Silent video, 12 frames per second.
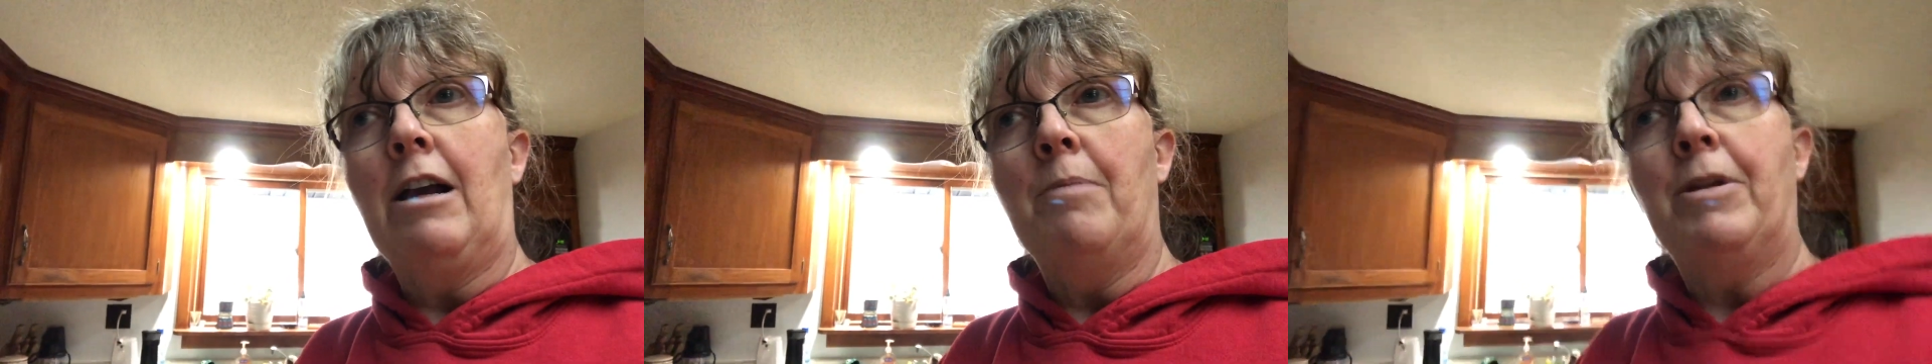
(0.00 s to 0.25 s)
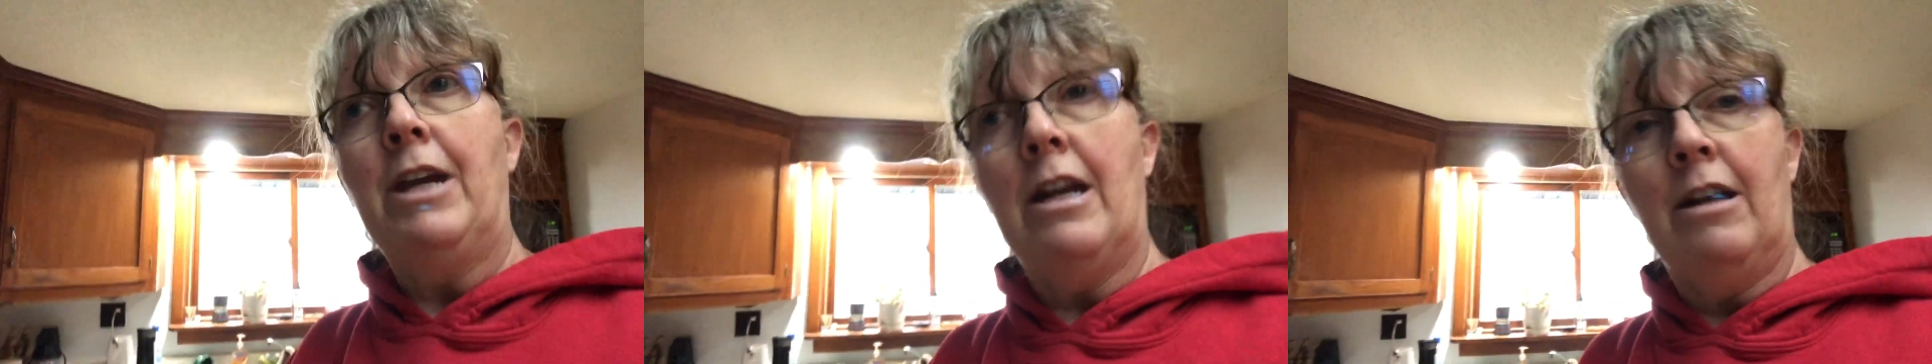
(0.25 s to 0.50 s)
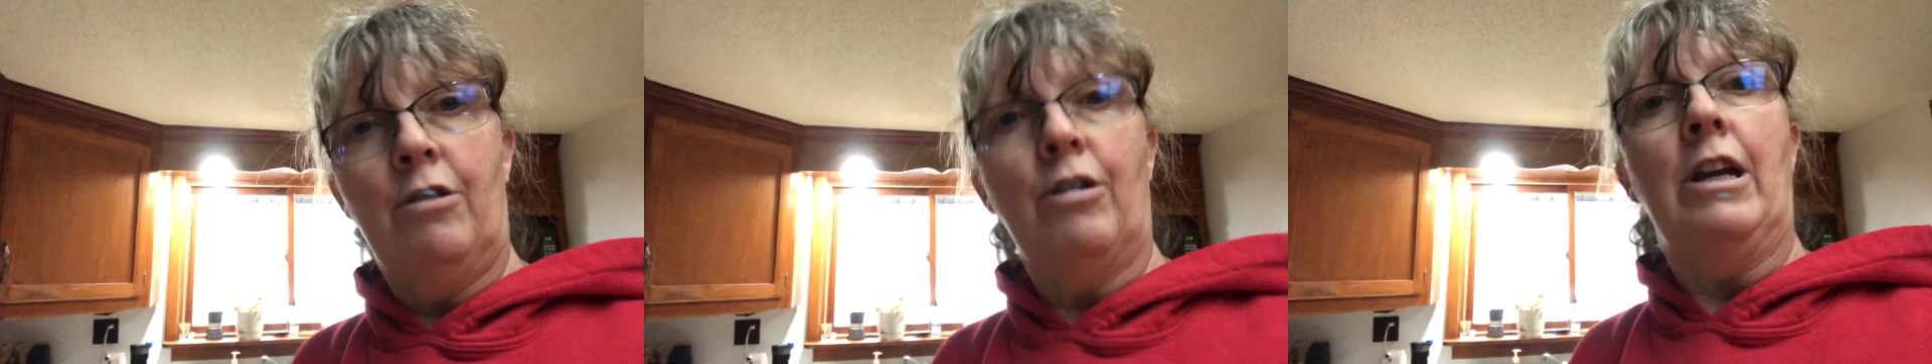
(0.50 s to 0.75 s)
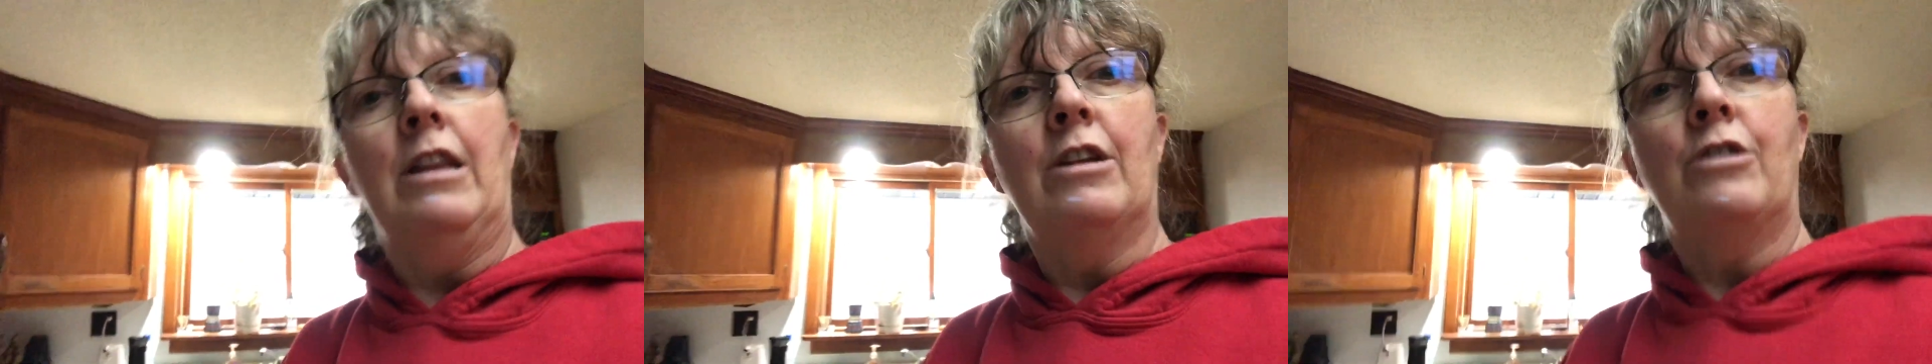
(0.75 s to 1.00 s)
up again and
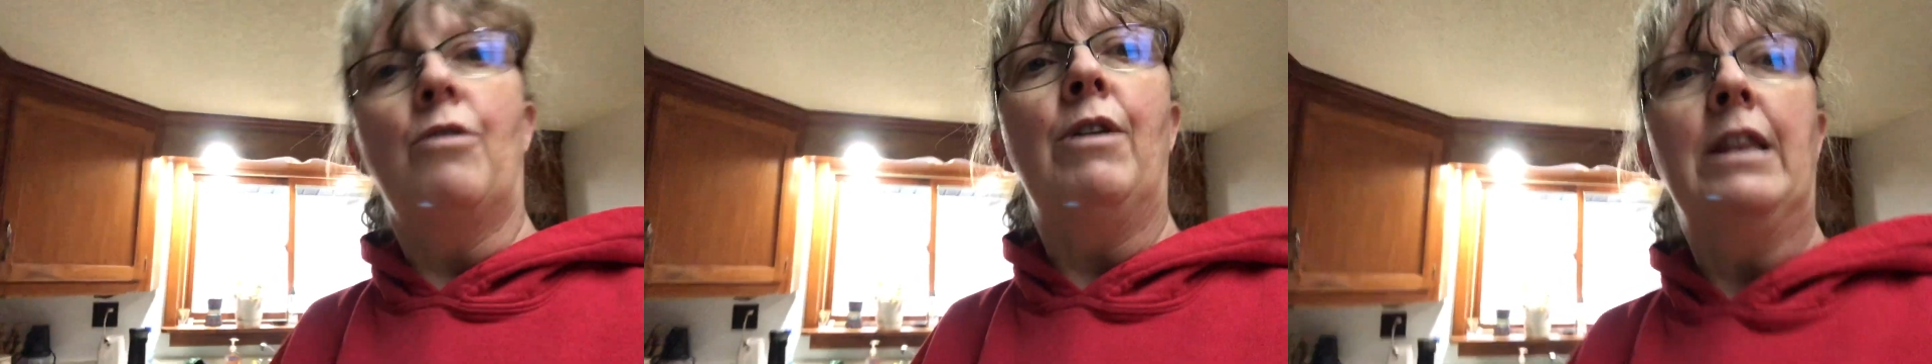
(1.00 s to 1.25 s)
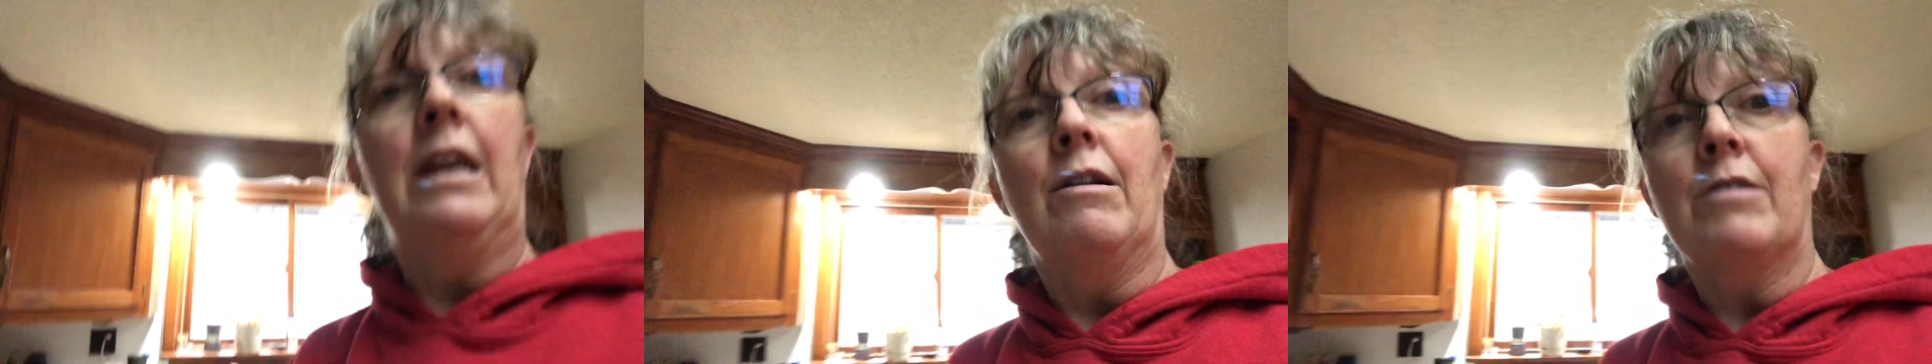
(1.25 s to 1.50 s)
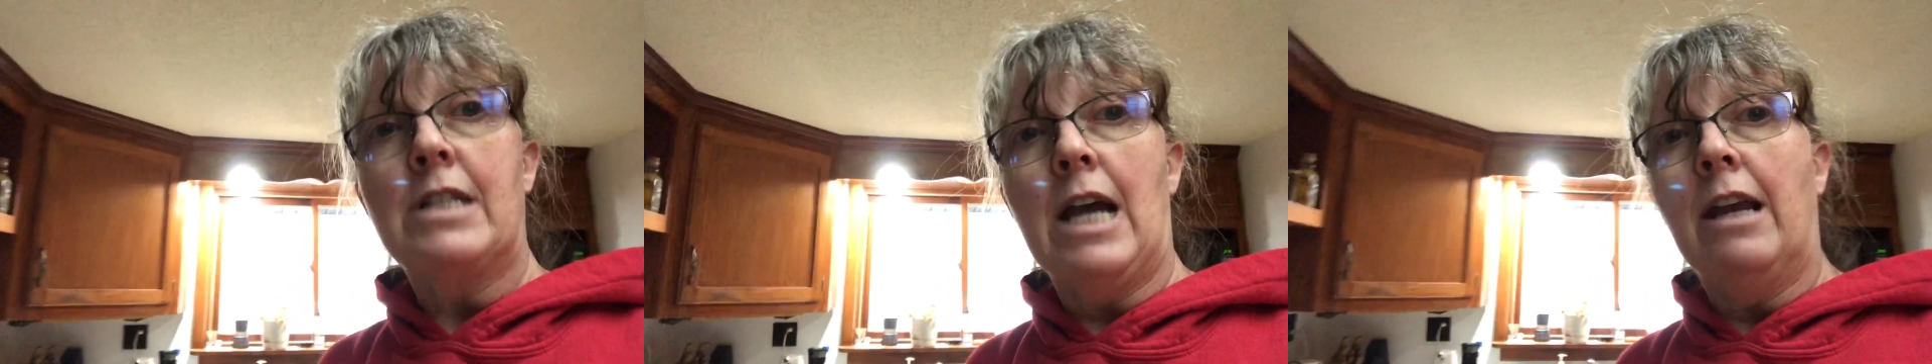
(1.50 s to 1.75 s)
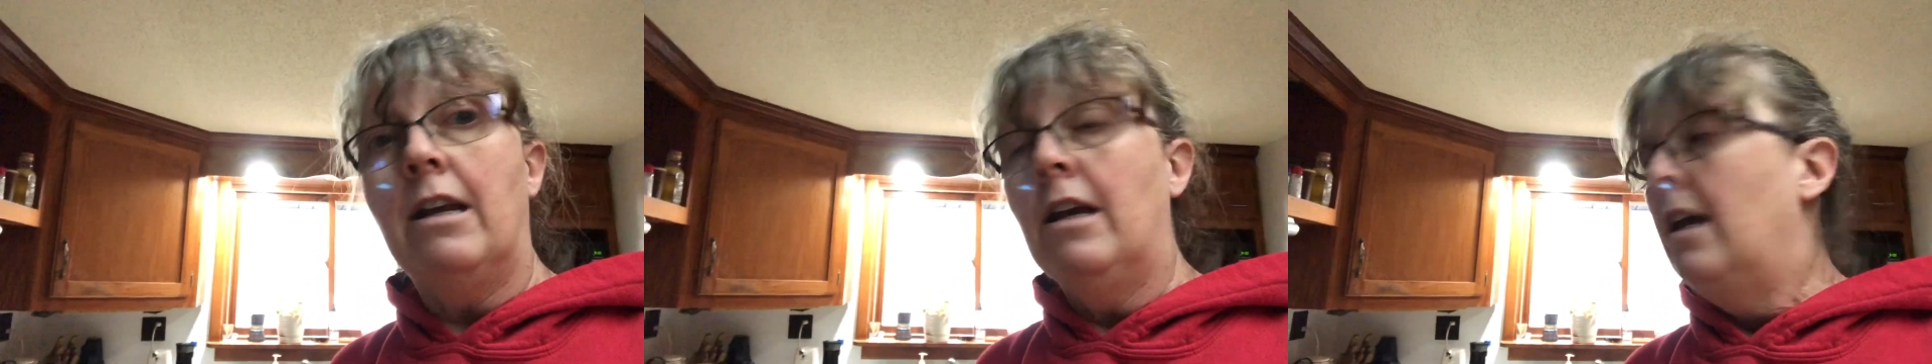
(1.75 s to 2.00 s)
cooking the dough on the
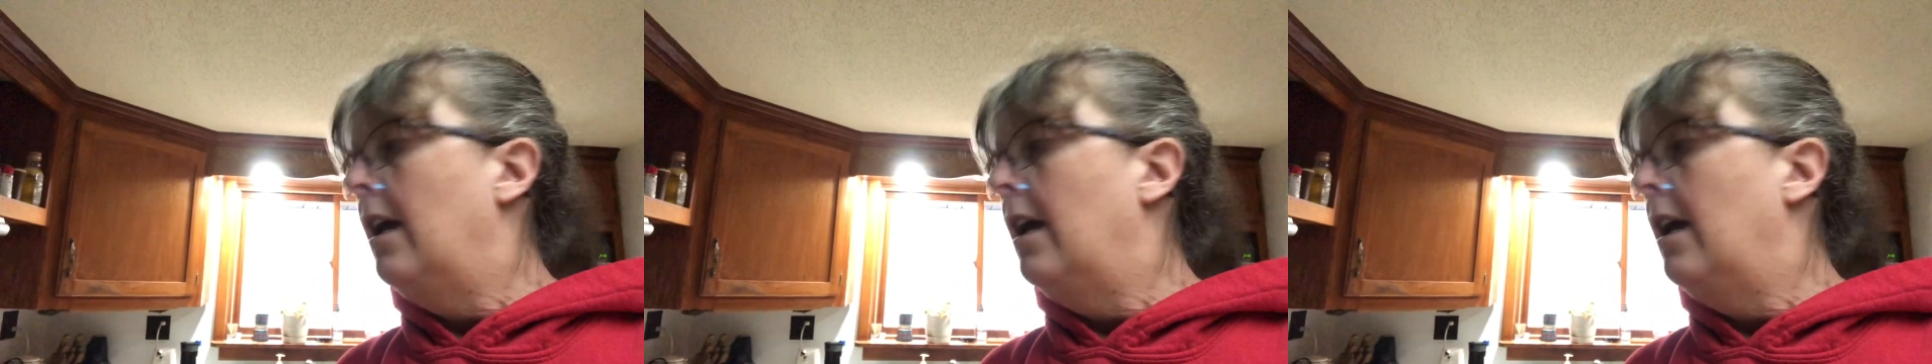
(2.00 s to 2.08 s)
outside.